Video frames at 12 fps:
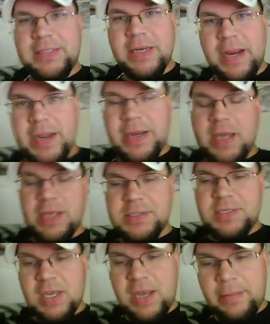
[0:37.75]
today
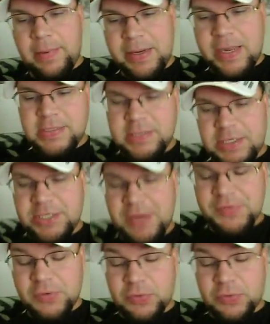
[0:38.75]
because my Kansas City Chiefs are